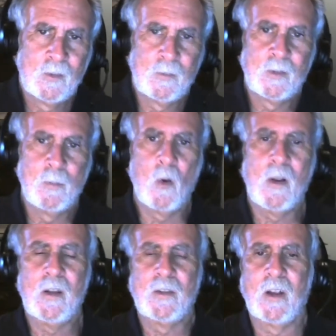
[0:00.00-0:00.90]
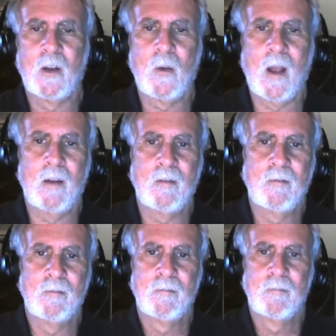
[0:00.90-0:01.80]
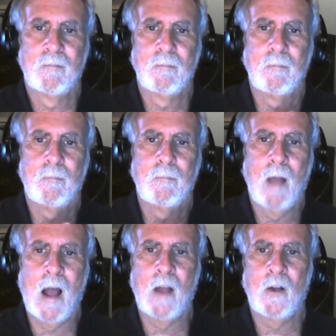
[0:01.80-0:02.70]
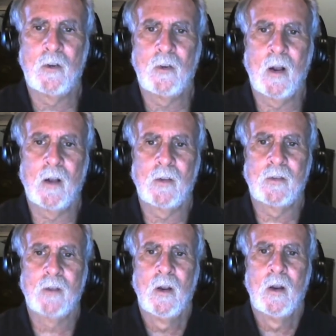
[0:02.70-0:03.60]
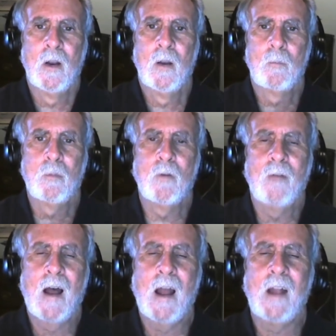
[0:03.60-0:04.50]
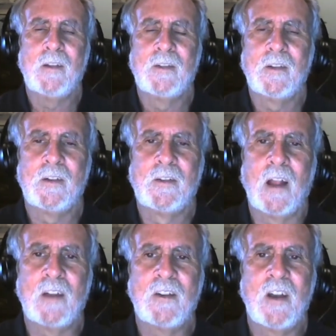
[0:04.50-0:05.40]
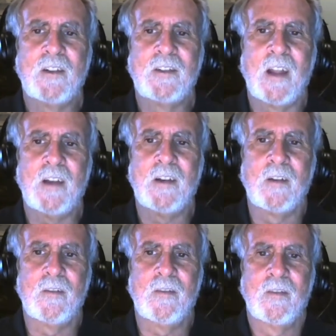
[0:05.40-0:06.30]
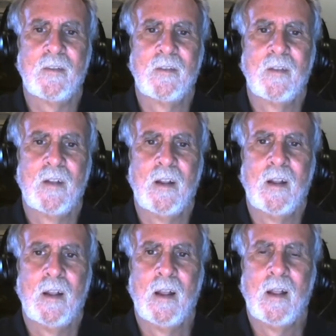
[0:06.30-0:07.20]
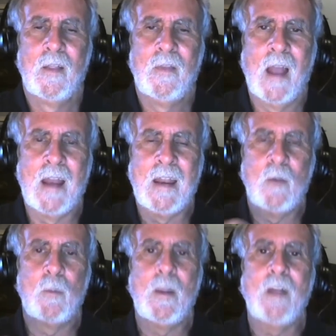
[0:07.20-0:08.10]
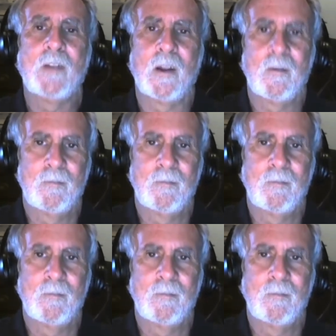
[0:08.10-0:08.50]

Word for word: smoking a cigarette, high on drugs, provides such an incentive that he repeats it.